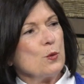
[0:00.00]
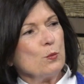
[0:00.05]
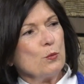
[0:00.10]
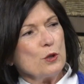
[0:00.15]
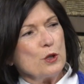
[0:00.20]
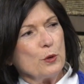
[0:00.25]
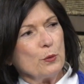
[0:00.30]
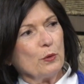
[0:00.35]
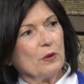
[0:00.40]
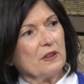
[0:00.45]

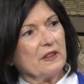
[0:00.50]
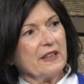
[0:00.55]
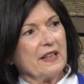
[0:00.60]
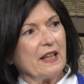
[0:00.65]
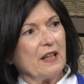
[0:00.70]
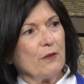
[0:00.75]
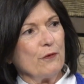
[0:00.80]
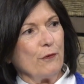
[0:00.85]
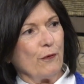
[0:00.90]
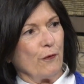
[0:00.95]
would you
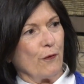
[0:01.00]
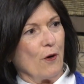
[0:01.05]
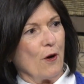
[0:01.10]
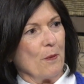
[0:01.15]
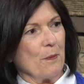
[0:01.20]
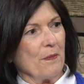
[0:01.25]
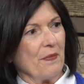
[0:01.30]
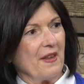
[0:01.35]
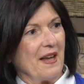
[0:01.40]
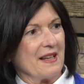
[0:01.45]
glean
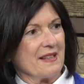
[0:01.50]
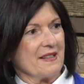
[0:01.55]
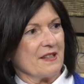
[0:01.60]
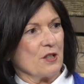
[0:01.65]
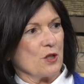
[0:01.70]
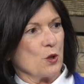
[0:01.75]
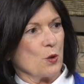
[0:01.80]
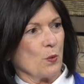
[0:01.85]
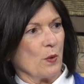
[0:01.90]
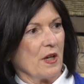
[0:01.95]
from that
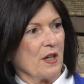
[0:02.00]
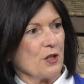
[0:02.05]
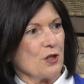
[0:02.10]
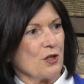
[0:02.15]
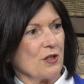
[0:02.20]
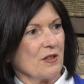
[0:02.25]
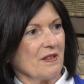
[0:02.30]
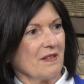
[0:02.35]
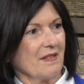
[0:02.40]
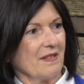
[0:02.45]

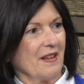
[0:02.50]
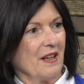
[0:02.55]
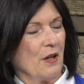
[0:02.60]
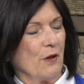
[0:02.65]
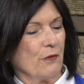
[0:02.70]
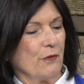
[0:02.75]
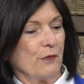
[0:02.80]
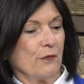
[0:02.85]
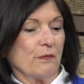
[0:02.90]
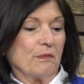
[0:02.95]
situation
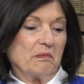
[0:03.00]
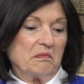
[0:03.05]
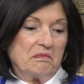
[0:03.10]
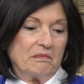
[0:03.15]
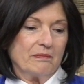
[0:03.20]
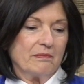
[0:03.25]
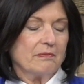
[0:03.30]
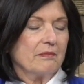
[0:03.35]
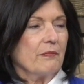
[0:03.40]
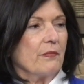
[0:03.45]
if
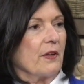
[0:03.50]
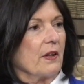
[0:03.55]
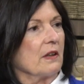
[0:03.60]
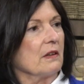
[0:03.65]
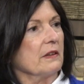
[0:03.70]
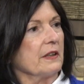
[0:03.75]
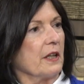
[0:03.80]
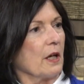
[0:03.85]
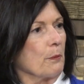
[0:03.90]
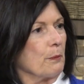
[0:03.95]
the
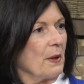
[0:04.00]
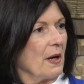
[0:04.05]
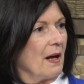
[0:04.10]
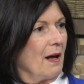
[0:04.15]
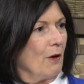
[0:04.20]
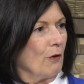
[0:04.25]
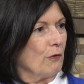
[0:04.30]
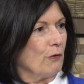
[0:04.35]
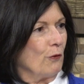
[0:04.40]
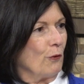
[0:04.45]
cleanup on
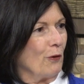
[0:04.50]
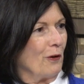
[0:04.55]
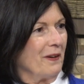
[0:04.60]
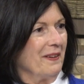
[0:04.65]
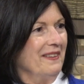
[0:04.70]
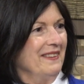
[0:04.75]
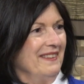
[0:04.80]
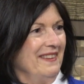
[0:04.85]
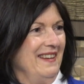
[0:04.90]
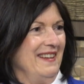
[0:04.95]
aisle 4
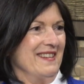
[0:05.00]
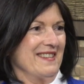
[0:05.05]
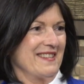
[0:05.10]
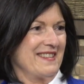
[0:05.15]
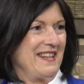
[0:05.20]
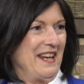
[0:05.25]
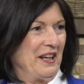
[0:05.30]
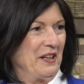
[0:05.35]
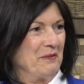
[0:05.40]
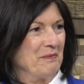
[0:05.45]
has
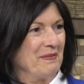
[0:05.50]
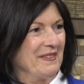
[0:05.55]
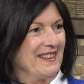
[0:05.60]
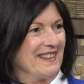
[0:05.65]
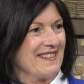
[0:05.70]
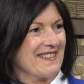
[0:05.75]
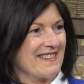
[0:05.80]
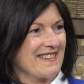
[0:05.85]
taken place?